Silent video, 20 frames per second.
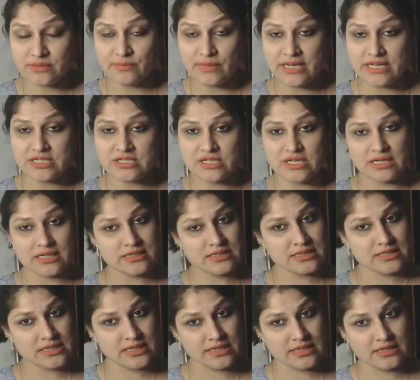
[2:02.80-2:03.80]
by Charles
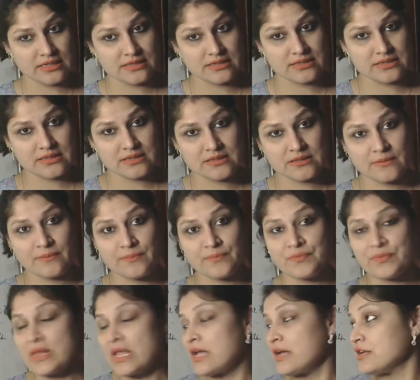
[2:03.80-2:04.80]
Dickens.
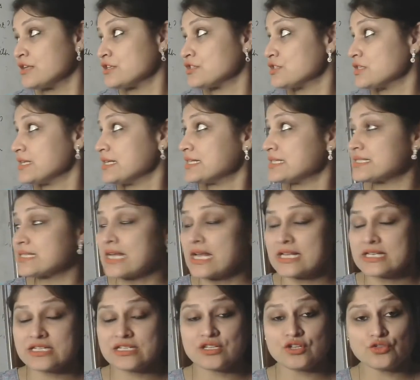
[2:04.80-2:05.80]
So let's
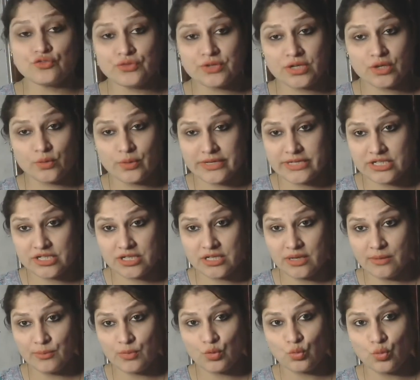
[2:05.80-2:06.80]
continue with the question
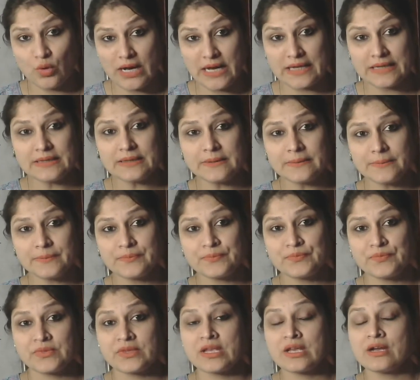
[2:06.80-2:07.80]
number one.
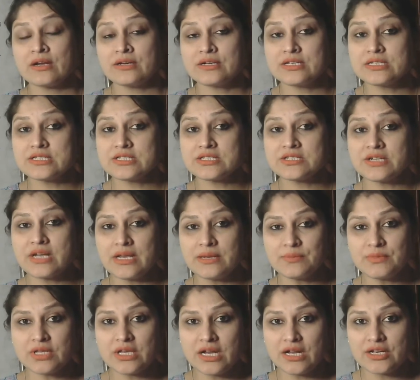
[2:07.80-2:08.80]
Describe
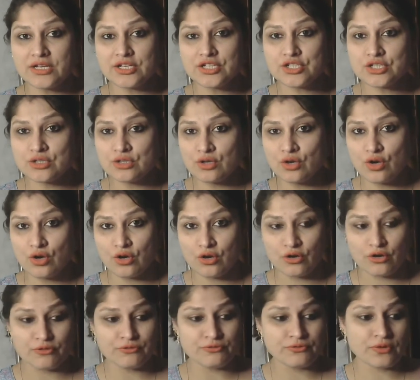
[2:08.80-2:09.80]
the condition
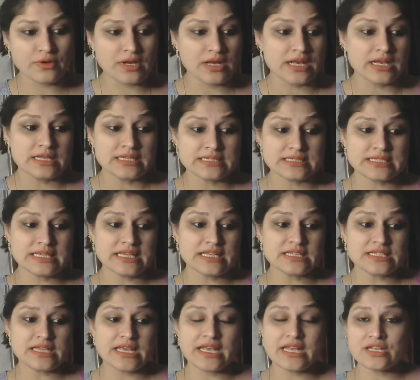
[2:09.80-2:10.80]
of
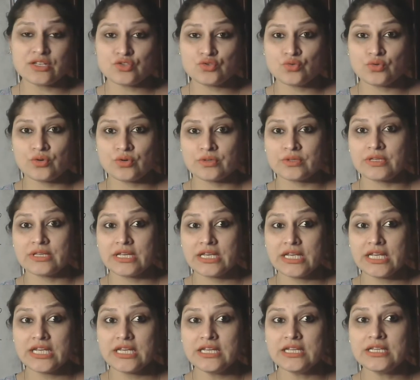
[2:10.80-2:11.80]
St. Antoine
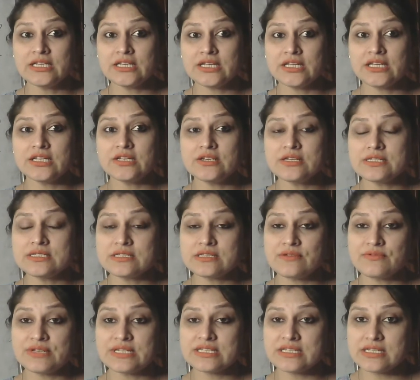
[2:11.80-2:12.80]
in the year
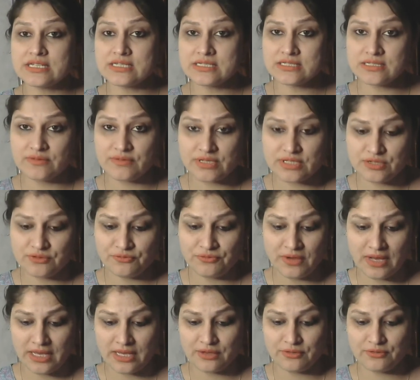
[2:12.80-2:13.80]
1775.